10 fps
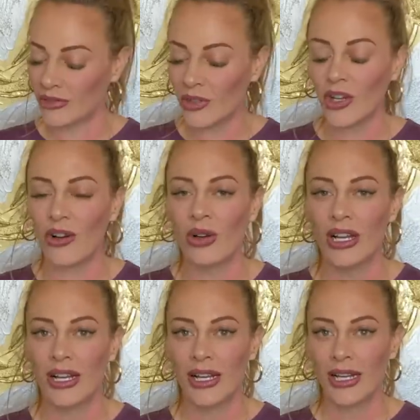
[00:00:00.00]
No, no,
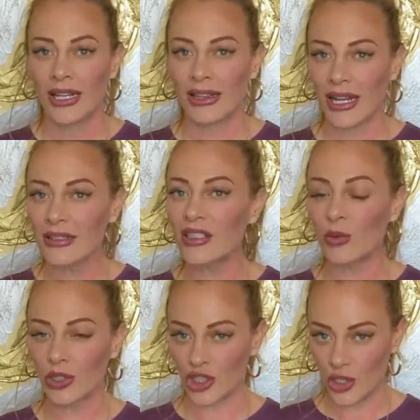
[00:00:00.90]
that's the
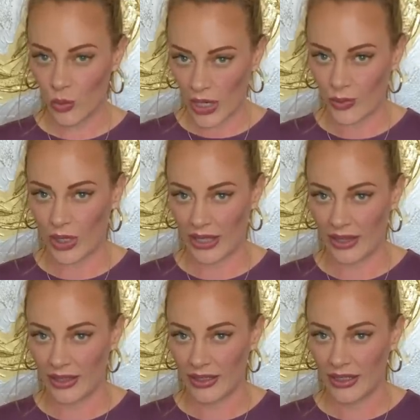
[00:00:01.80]
word she went
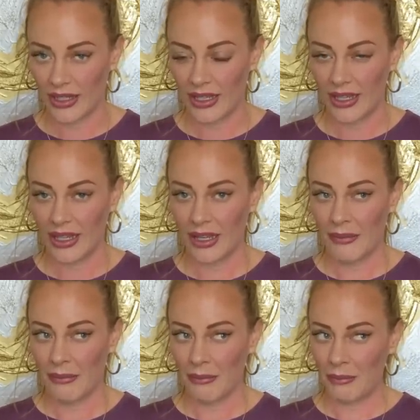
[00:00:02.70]
with
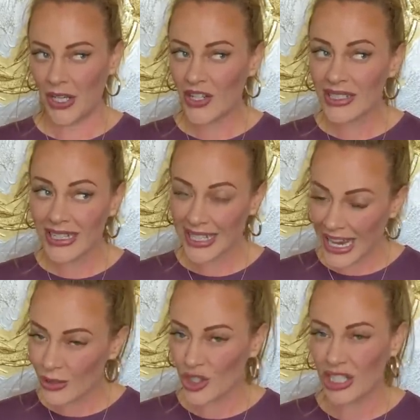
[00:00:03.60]
because that's
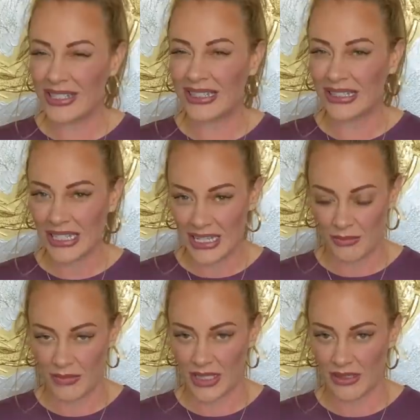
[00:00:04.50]
how she
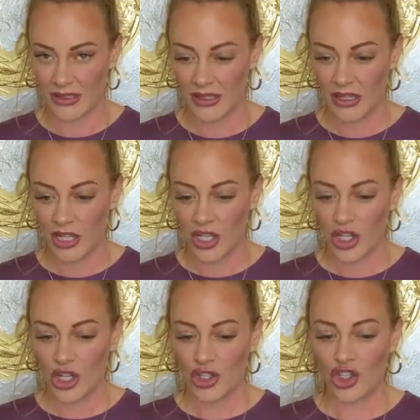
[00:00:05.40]
seems.
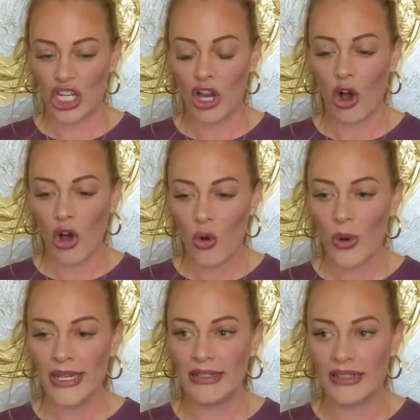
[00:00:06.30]
She
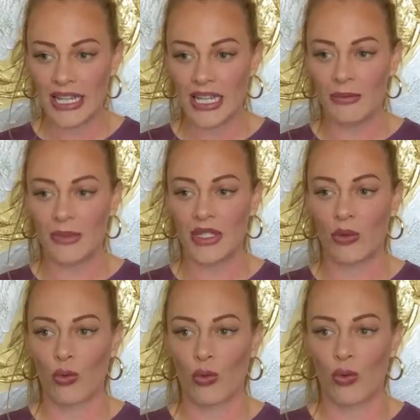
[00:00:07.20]
always seems
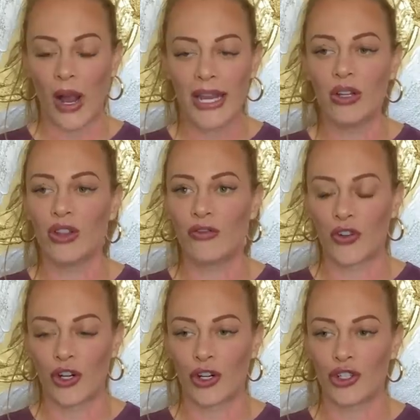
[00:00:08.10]
right on the
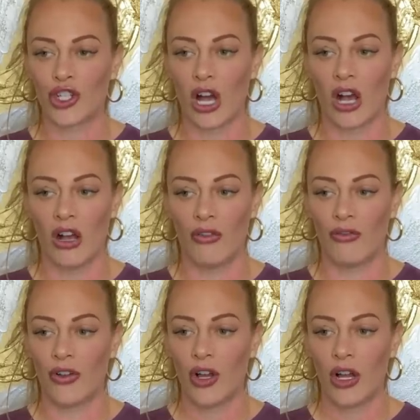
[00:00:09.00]
verge of